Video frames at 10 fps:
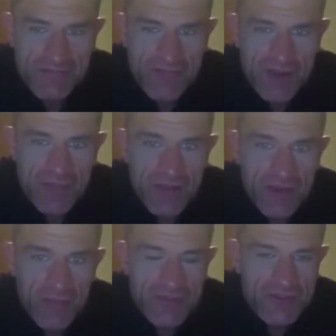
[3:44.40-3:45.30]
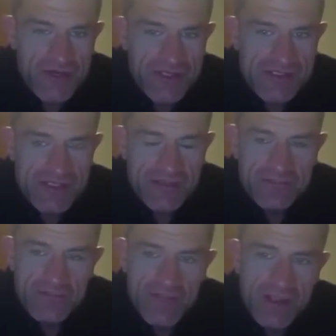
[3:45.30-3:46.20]
I'm here with Tracy,
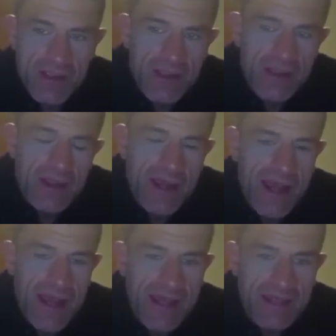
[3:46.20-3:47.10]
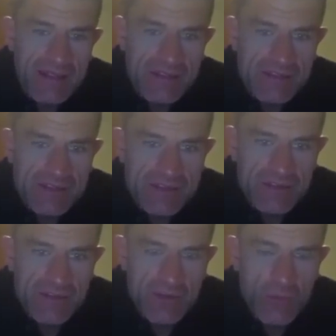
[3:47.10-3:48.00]
and
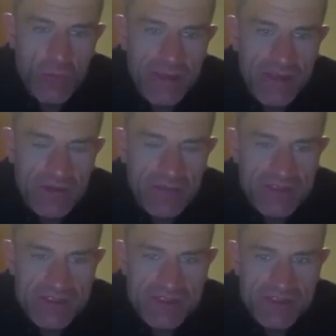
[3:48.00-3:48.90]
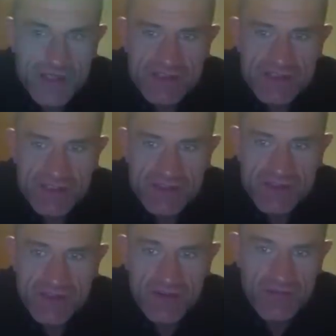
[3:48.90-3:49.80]
we're going to be discussing
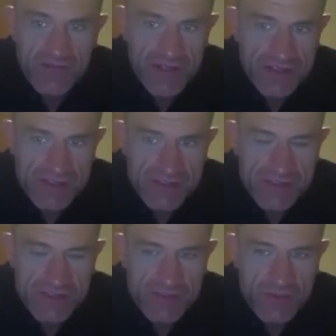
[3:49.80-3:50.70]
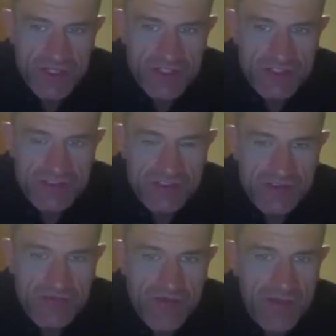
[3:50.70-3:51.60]
certain events and situations that
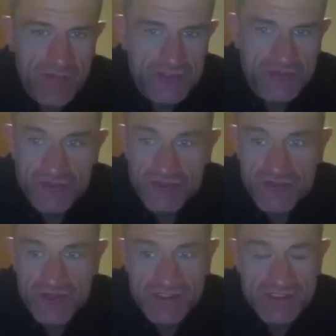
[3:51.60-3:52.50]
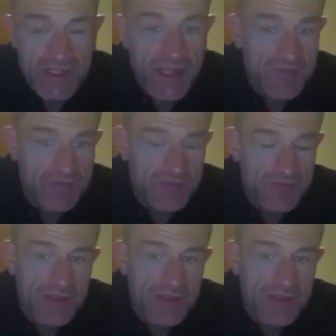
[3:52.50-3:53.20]
have happened during Tracy's life.